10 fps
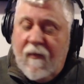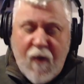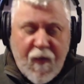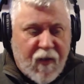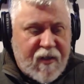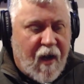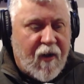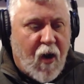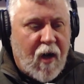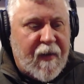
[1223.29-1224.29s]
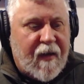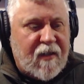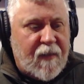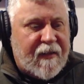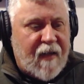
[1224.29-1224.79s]
Vote for John Hardy because
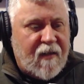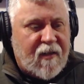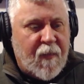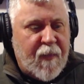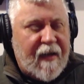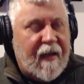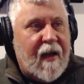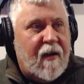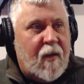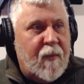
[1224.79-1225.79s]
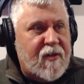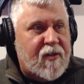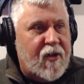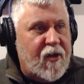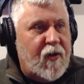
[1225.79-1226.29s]
let me tell you something. Being a county
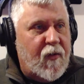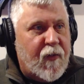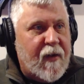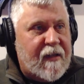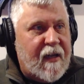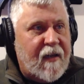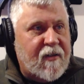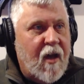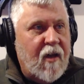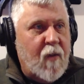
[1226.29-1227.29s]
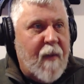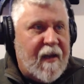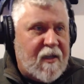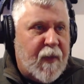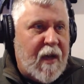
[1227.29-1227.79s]
commissioner, you do 3 things. You
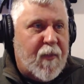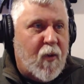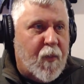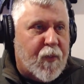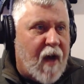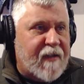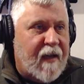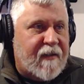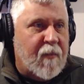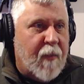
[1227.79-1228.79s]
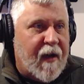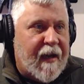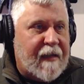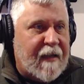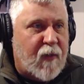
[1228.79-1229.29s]
manage people, projects, and
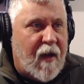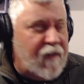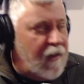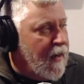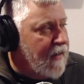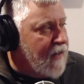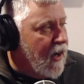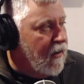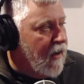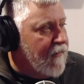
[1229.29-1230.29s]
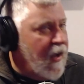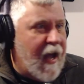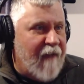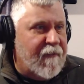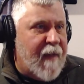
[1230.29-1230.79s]
money. That's what I've done my entire life.
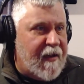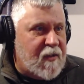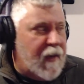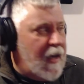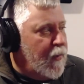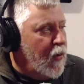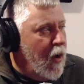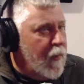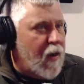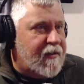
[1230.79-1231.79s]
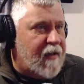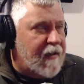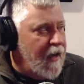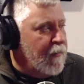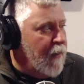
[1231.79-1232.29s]
I've managed people,
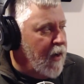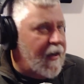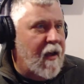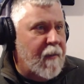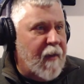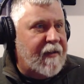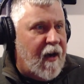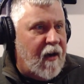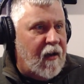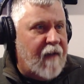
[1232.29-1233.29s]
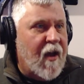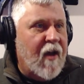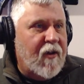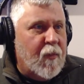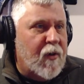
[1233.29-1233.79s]
projects, and money my entire life.
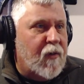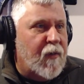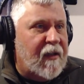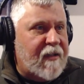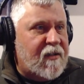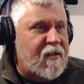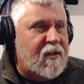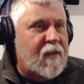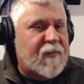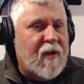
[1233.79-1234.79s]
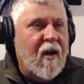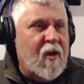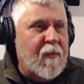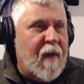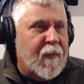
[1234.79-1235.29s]
You build relationships.
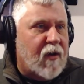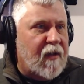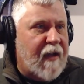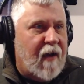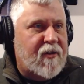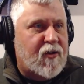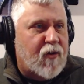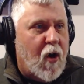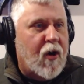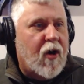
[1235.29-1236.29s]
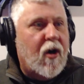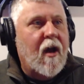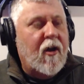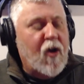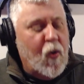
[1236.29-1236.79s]
You make Berkeley County stronger.
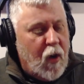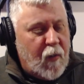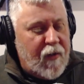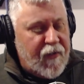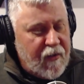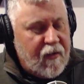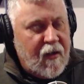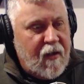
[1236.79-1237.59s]
You work with the